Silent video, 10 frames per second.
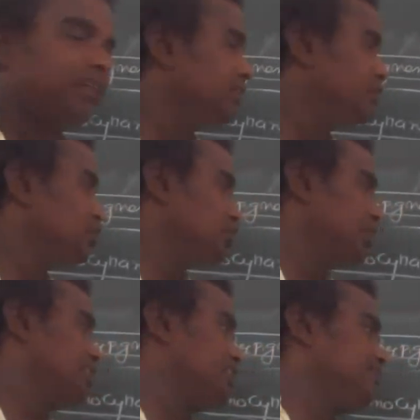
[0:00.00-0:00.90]
So that is
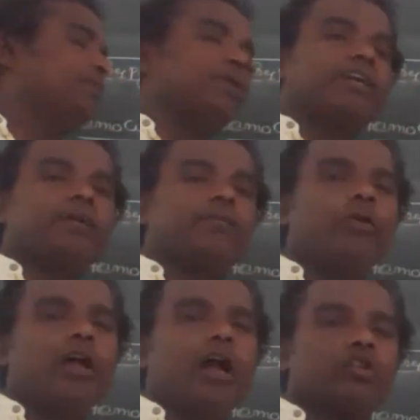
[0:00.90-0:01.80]
important about
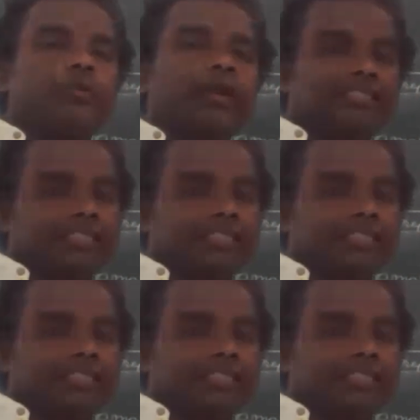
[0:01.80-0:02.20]
arthropod exam.